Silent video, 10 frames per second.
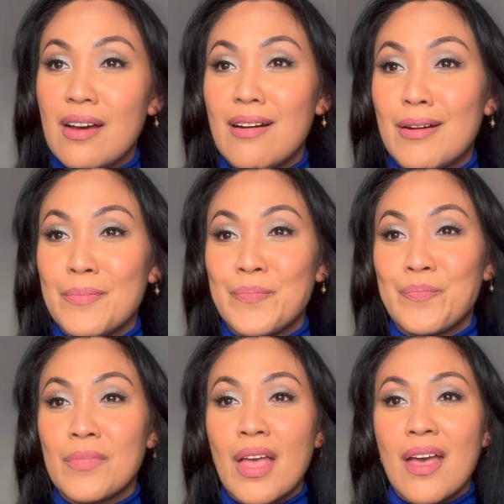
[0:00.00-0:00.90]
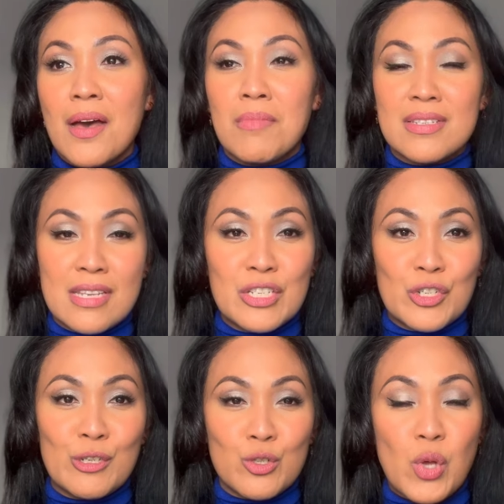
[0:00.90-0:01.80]
Um, my sister
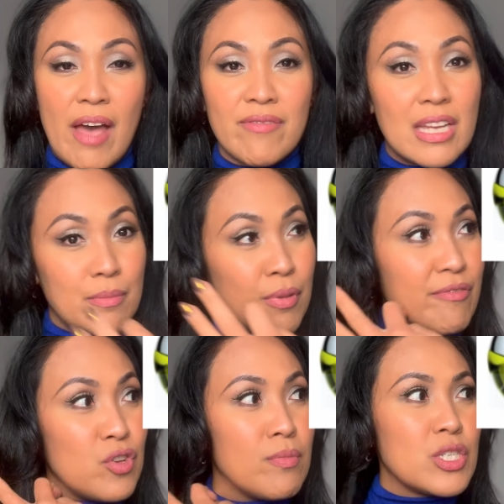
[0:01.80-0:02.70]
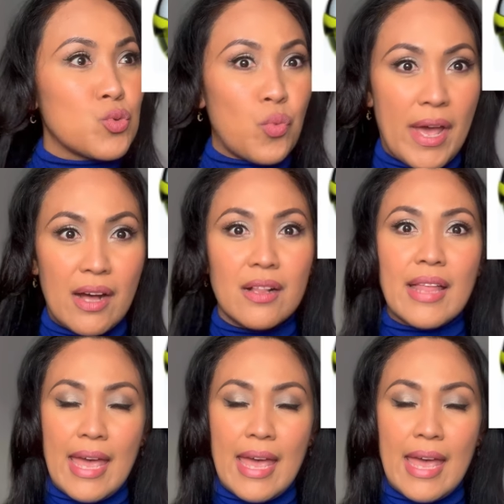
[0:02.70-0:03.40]
used to have that perfume as well.